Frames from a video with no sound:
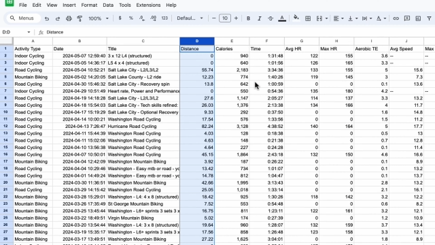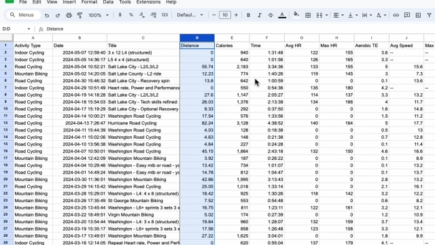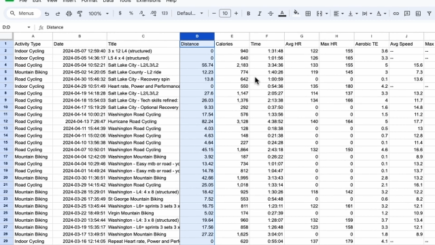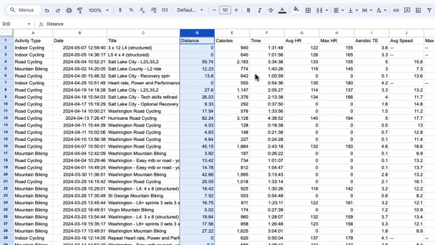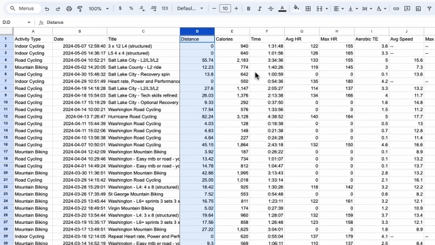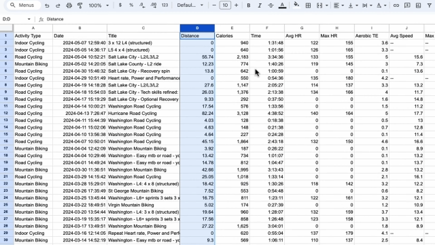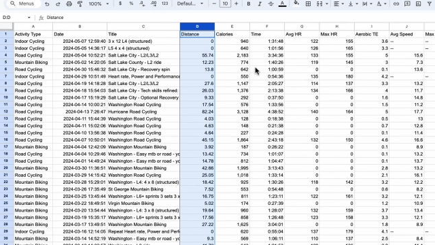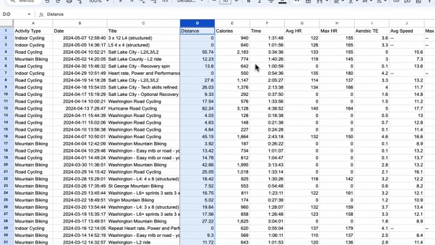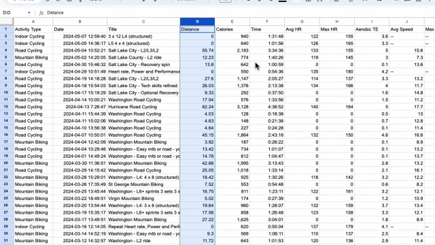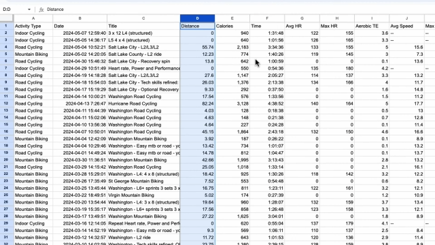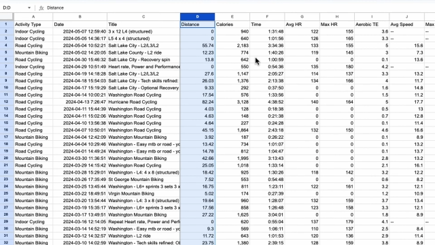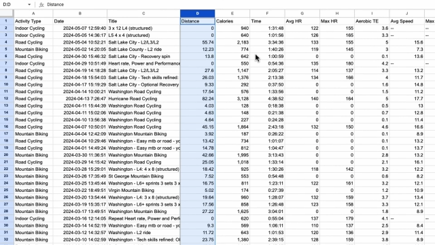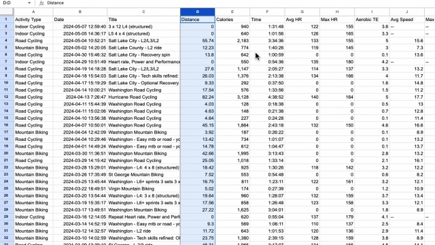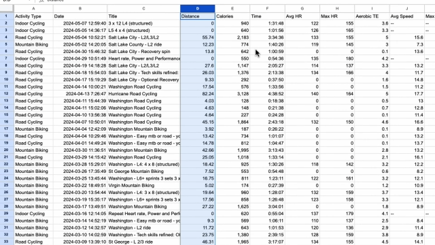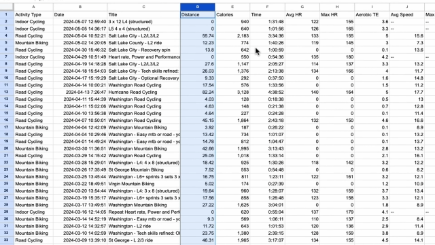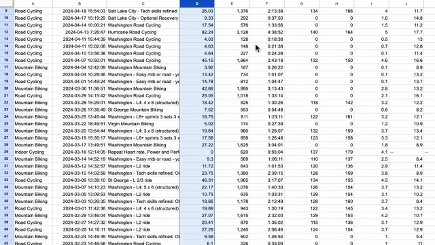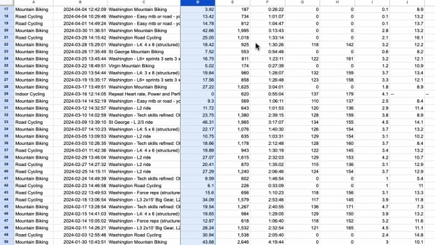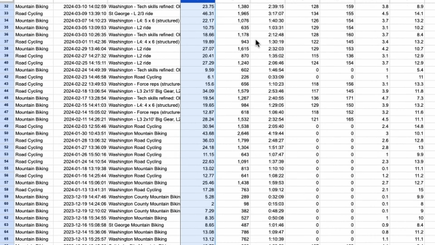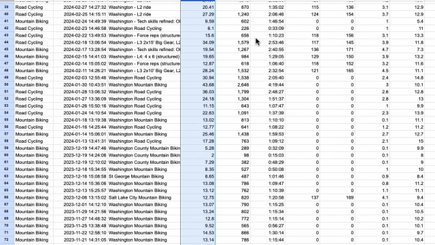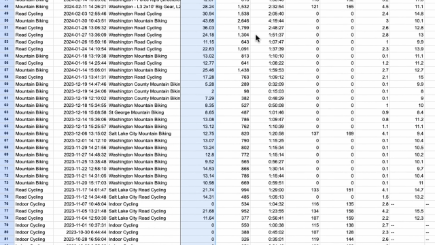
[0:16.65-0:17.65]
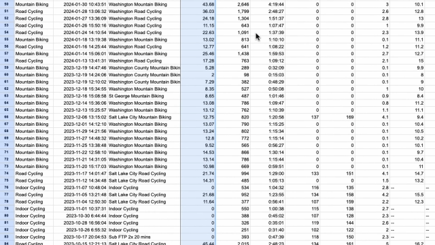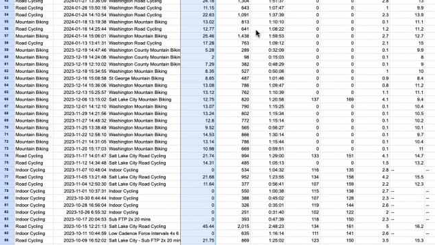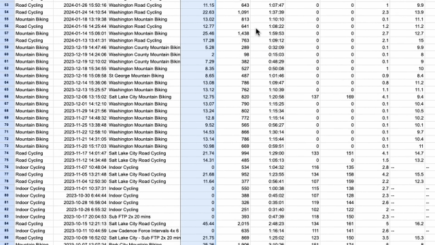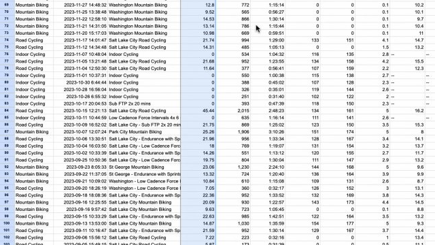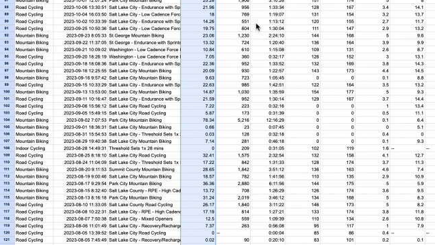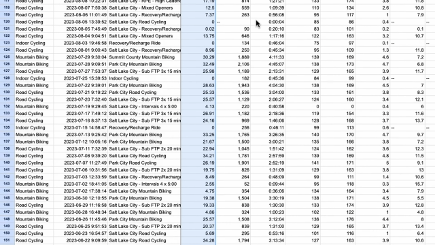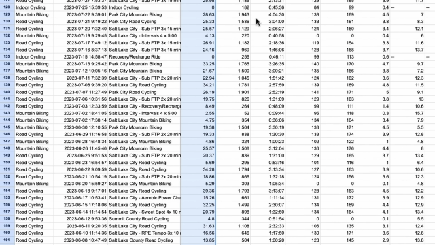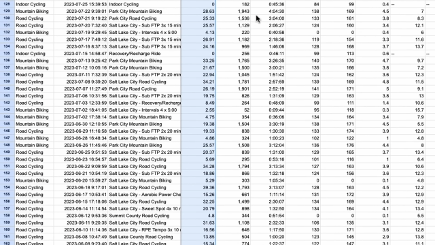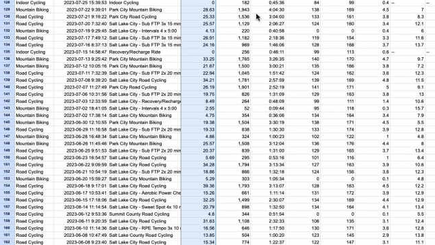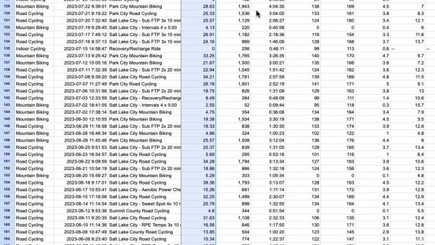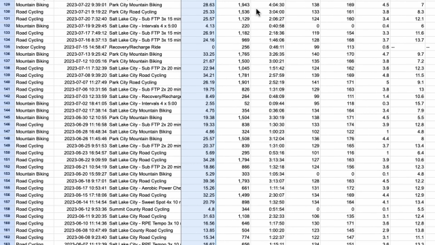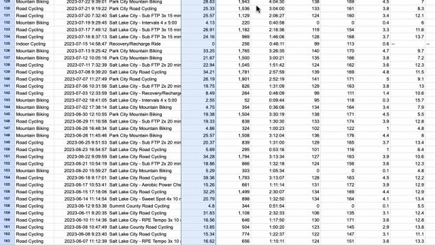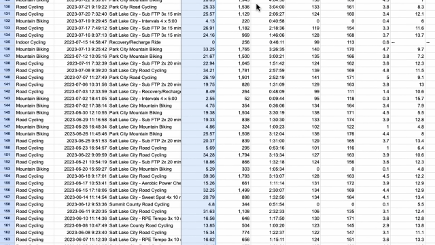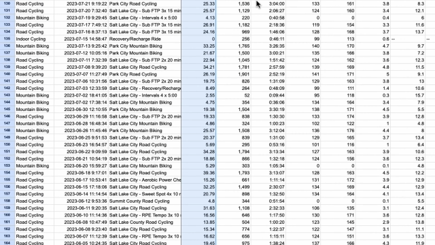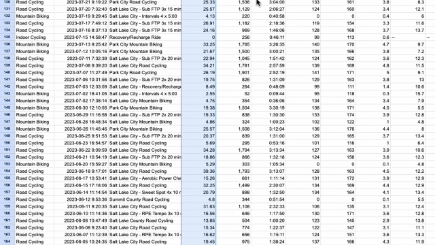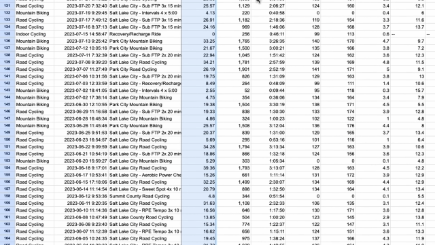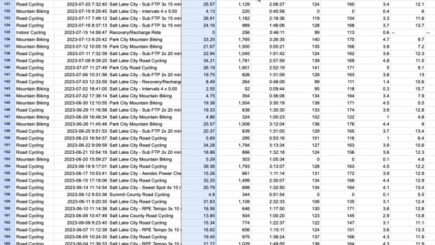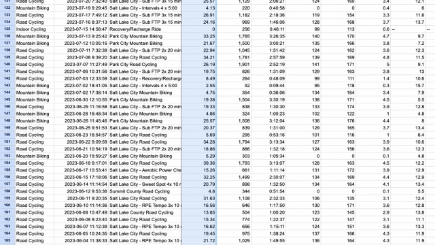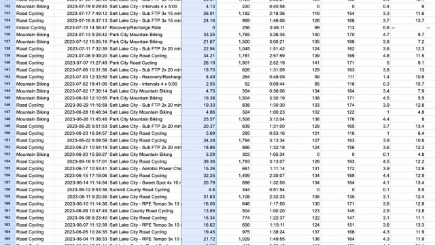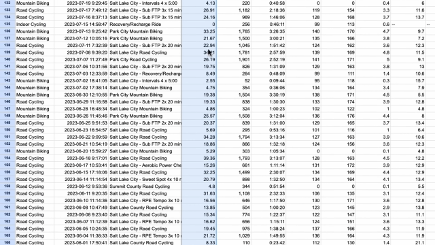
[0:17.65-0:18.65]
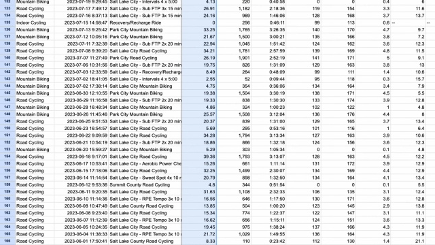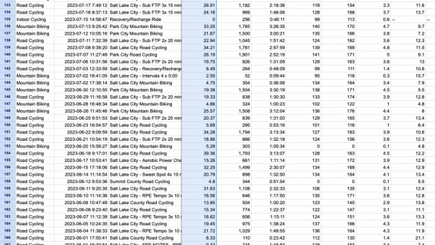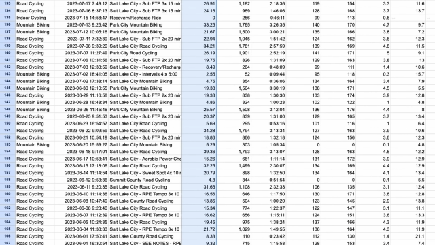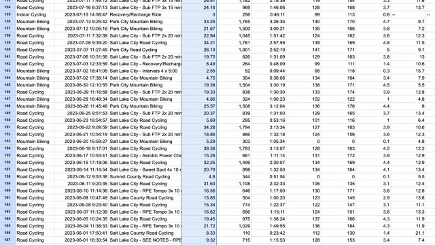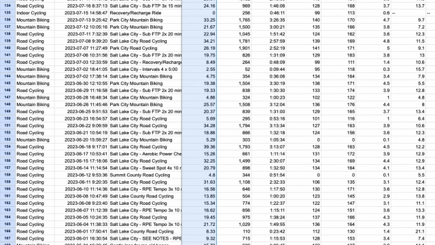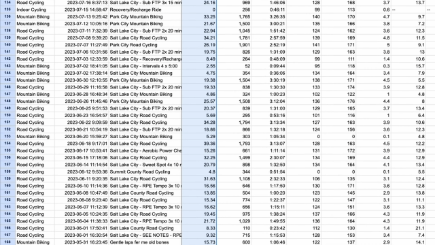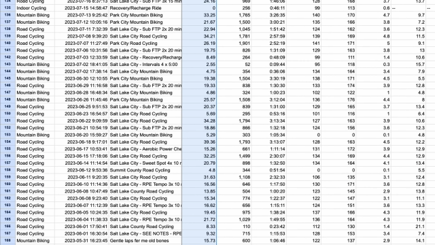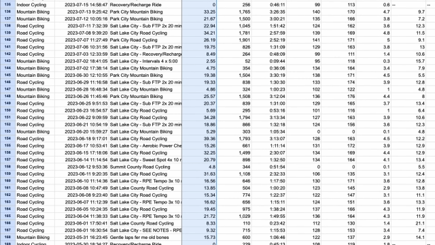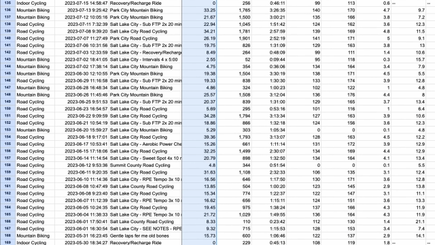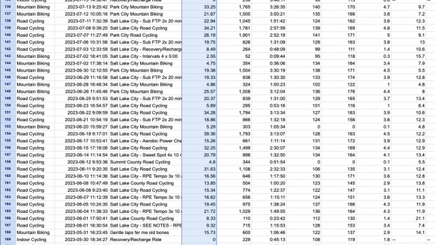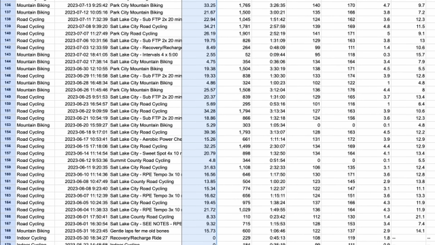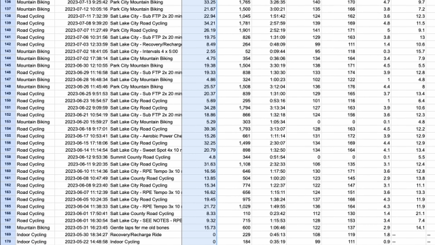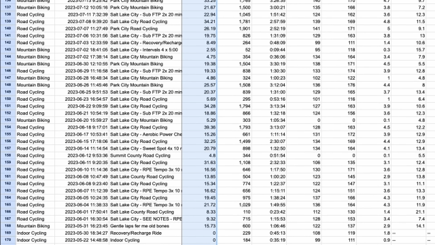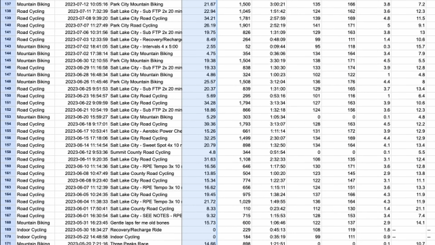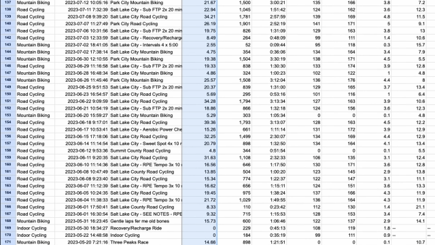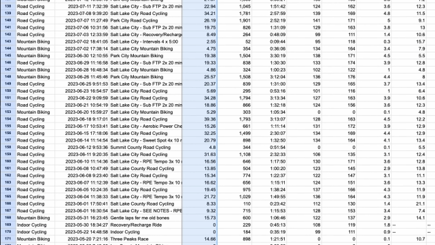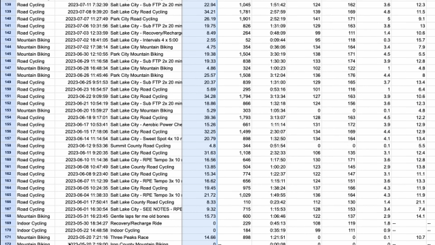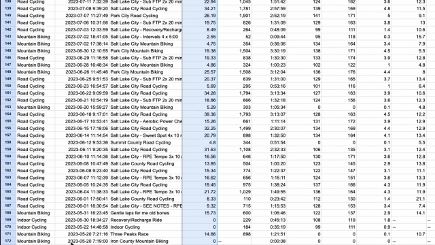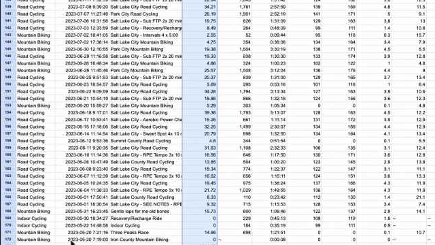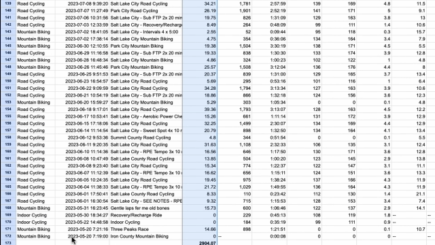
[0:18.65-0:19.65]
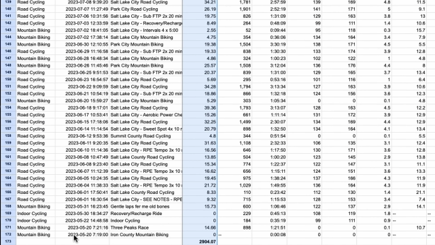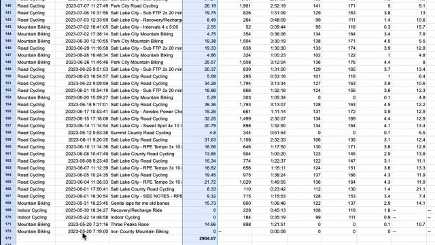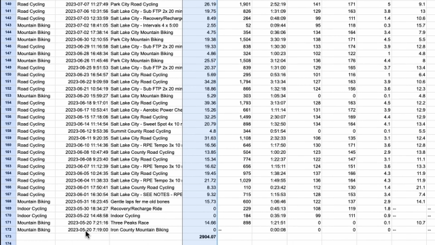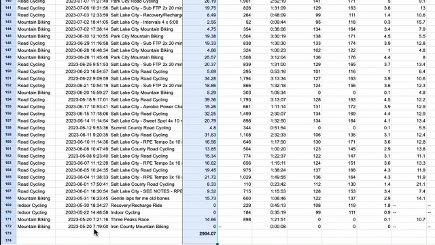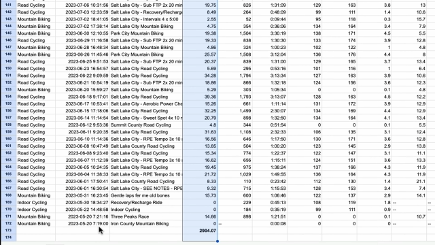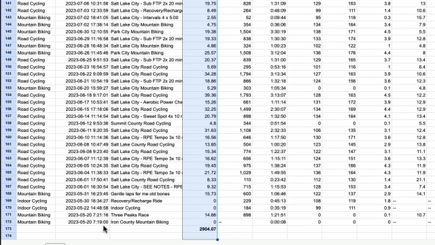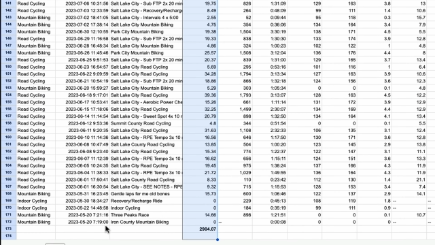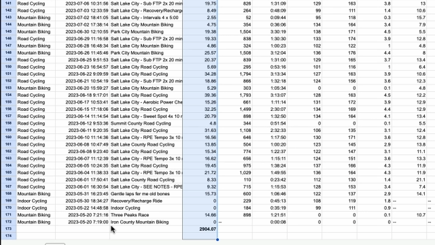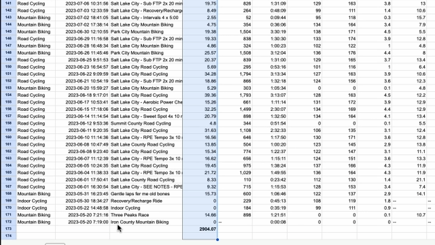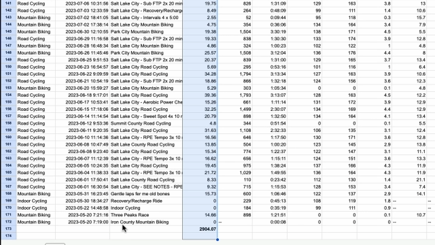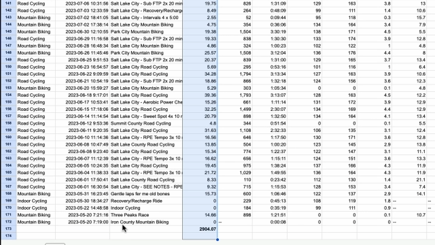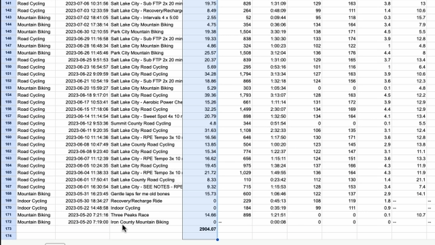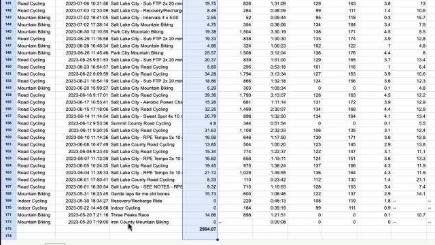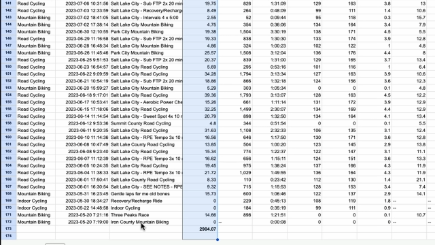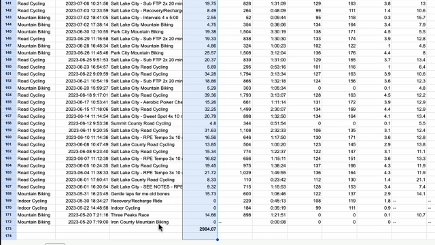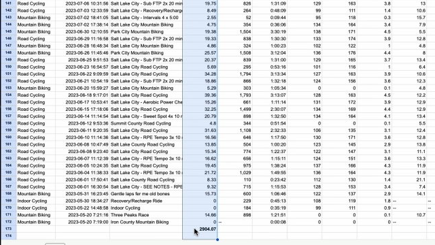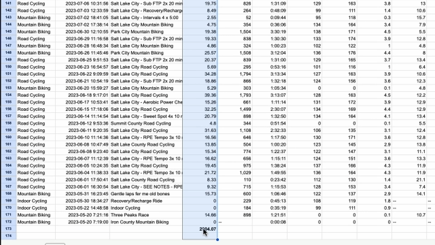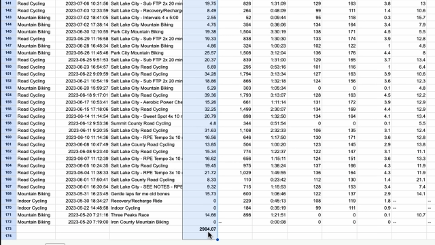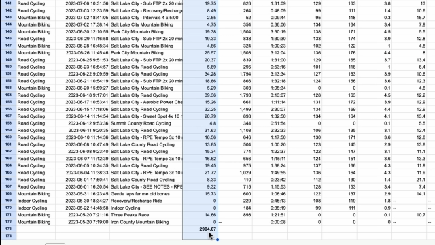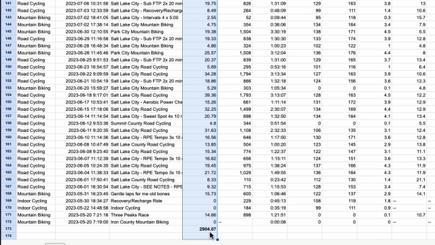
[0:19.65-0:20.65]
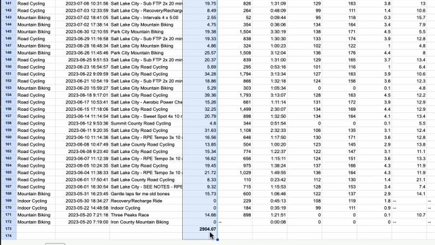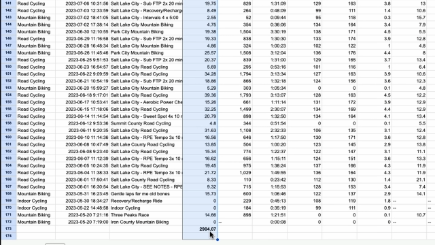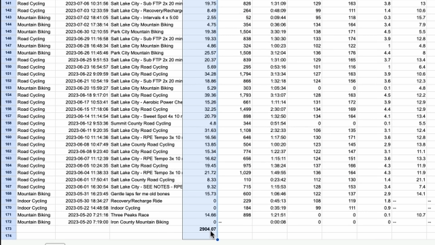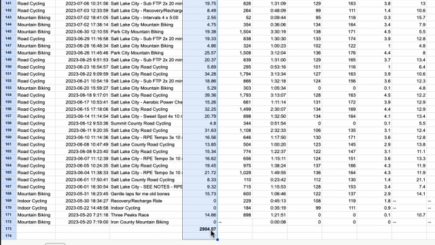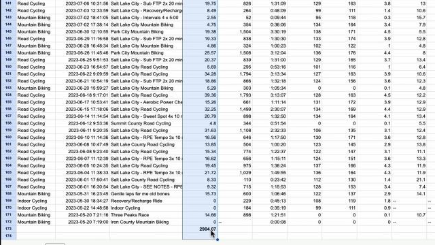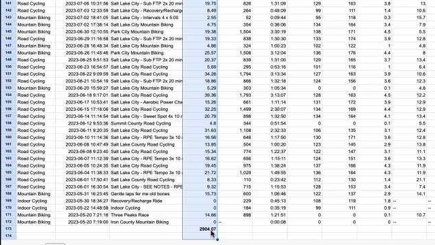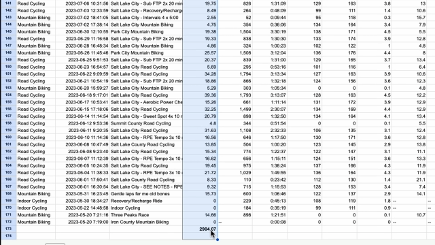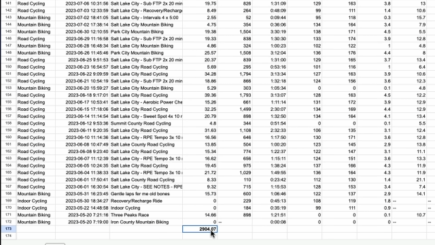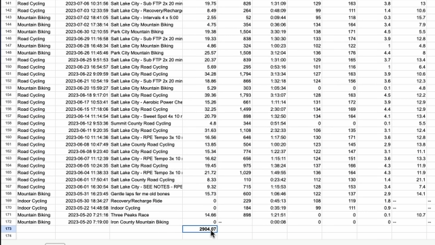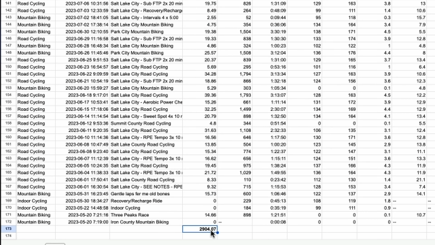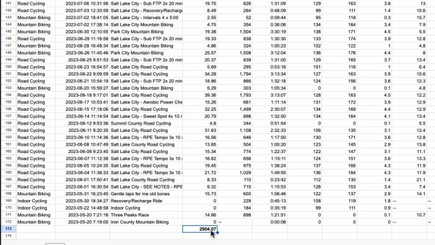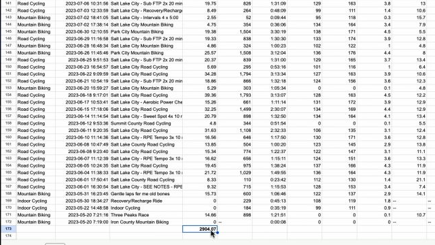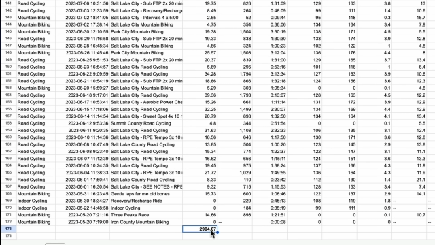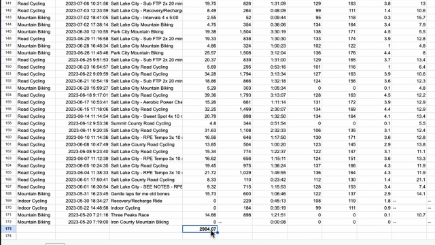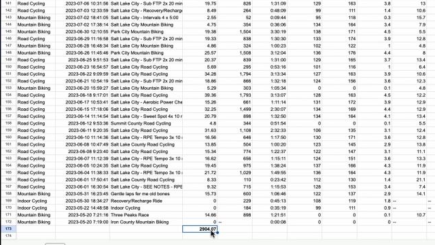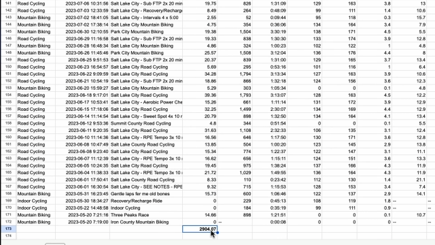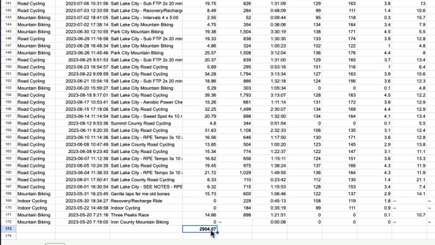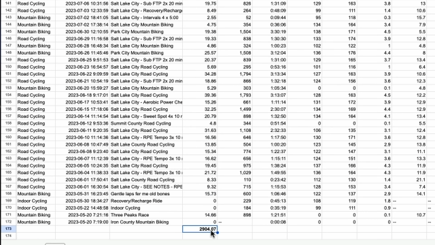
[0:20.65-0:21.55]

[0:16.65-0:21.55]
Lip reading: No face is visible, so there are no lips to read.